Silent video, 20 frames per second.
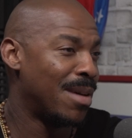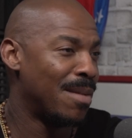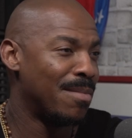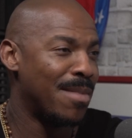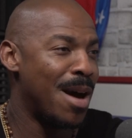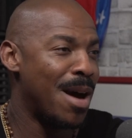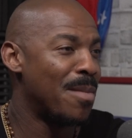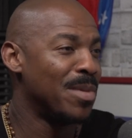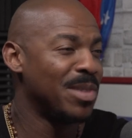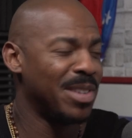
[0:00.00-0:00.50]
my
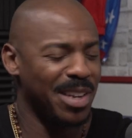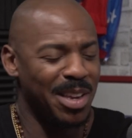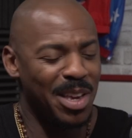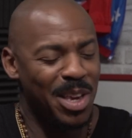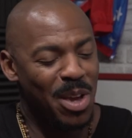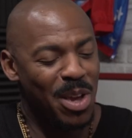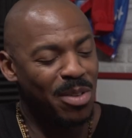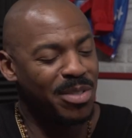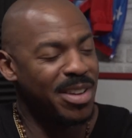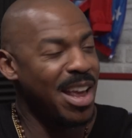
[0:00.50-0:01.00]
mom was like a
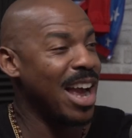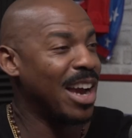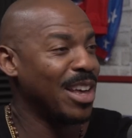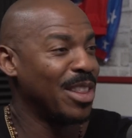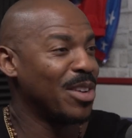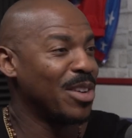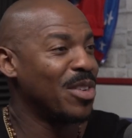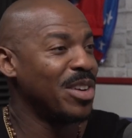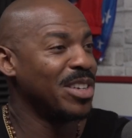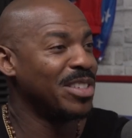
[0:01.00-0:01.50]
huge
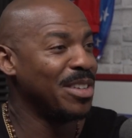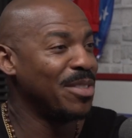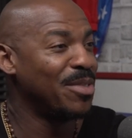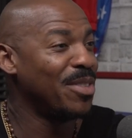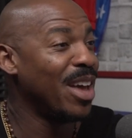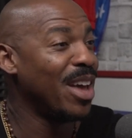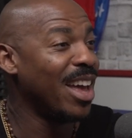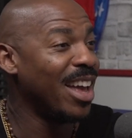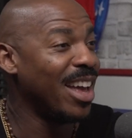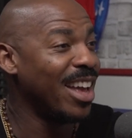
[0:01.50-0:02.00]
Agatha Christie
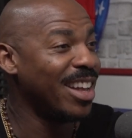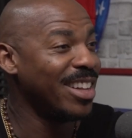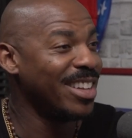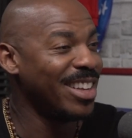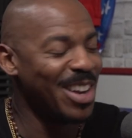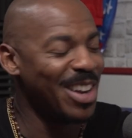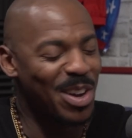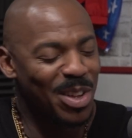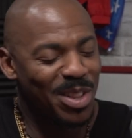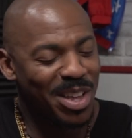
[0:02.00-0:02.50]
fan,
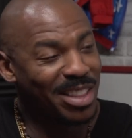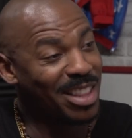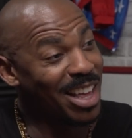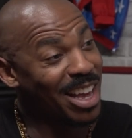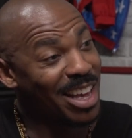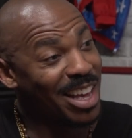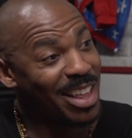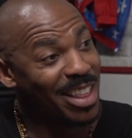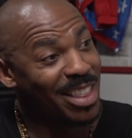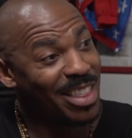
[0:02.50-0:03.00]
you know, like
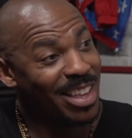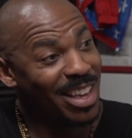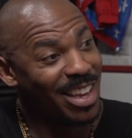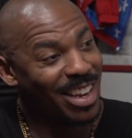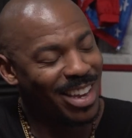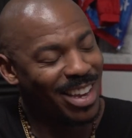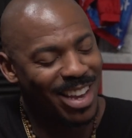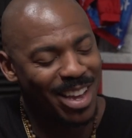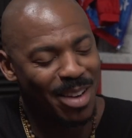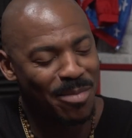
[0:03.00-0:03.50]
that kind of thing.
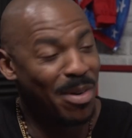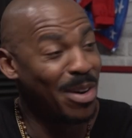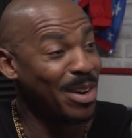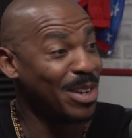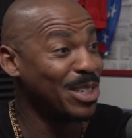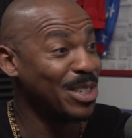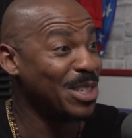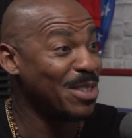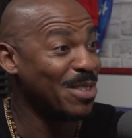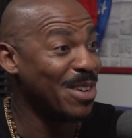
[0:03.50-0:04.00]
And Murder,
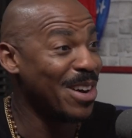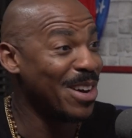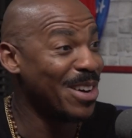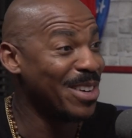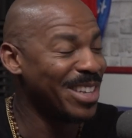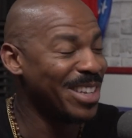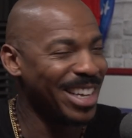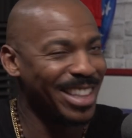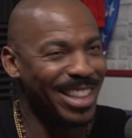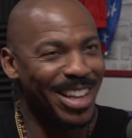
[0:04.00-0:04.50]
She
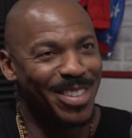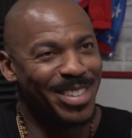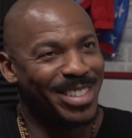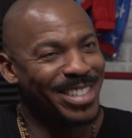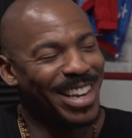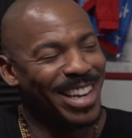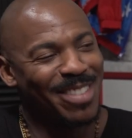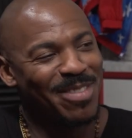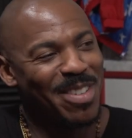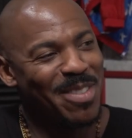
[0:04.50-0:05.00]
Wrote, yeah. That
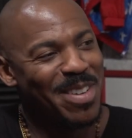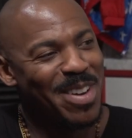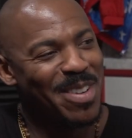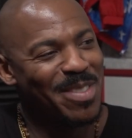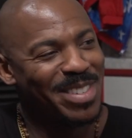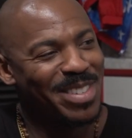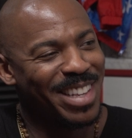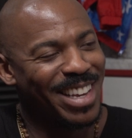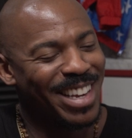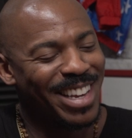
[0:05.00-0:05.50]
was like my
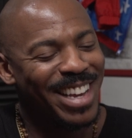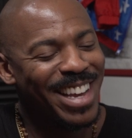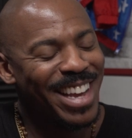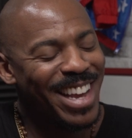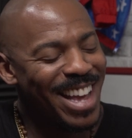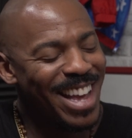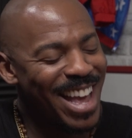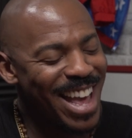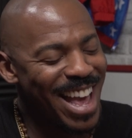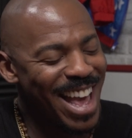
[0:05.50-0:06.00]
mom's thing.
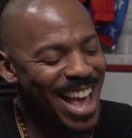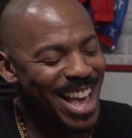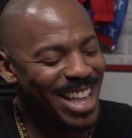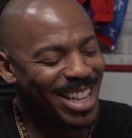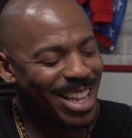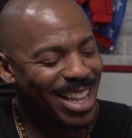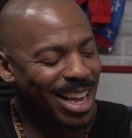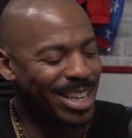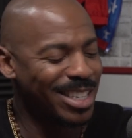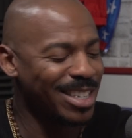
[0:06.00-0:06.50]

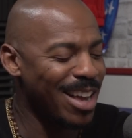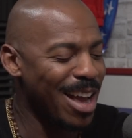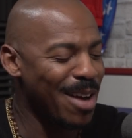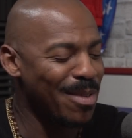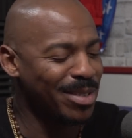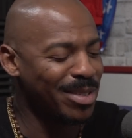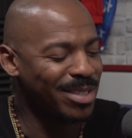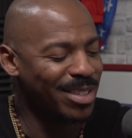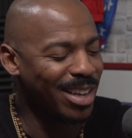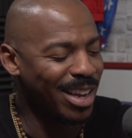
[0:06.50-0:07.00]
And like, so I
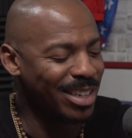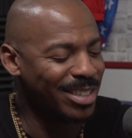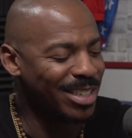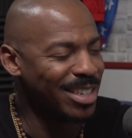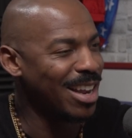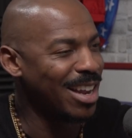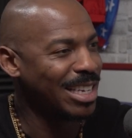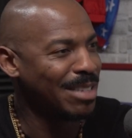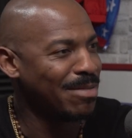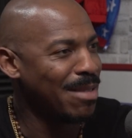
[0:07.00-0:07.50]
would like sit
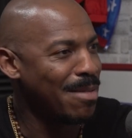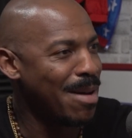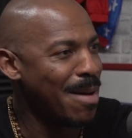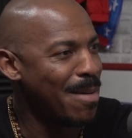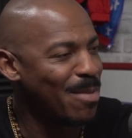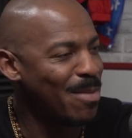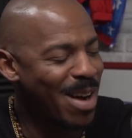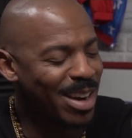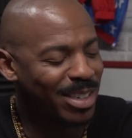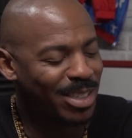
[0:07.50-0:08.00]
next to my mom
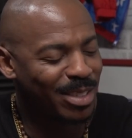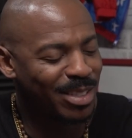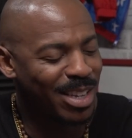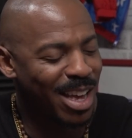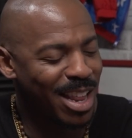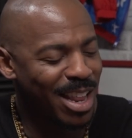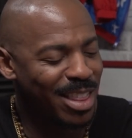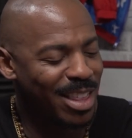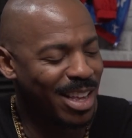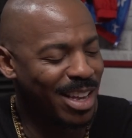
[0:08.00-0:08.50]
and watch those
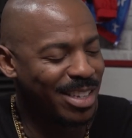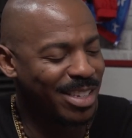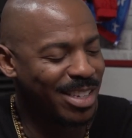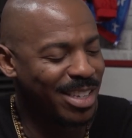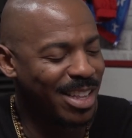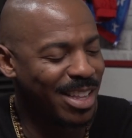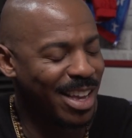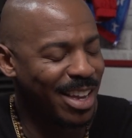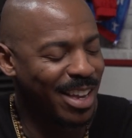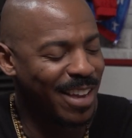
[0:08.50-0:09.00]
kind of things.
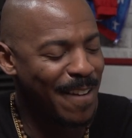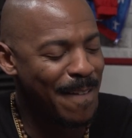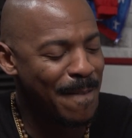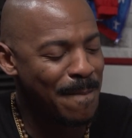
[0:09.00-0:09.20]
And like,